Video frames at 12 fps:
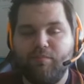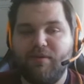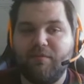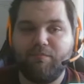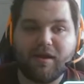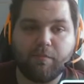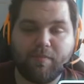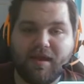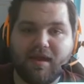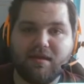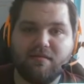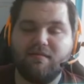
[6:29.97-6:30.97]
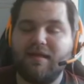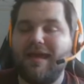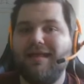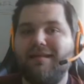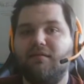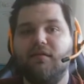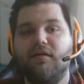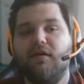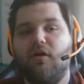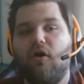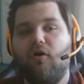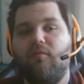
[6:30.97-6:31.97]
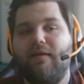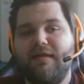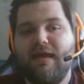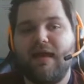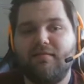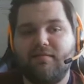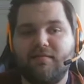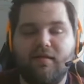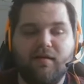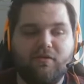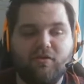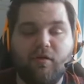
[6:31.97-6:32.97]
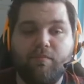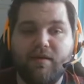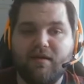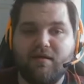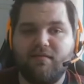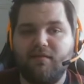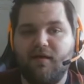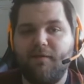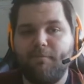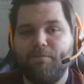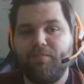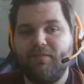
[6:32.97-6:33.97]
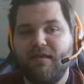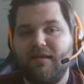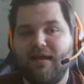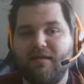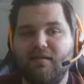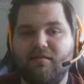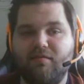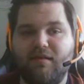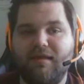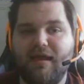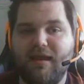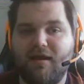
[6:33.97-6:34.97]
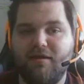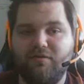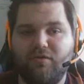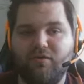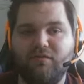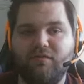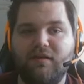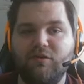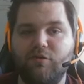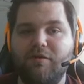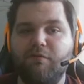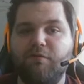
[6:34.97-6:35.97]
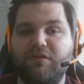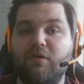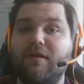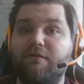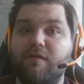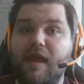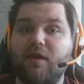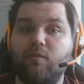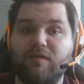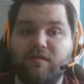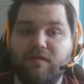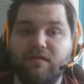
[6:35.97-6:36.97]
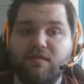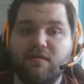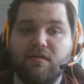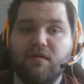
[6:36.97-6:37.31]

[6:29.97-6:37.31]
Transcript: better pairs and already ace top pairs, 10-9 is kind of hard to continue if we don't have the equity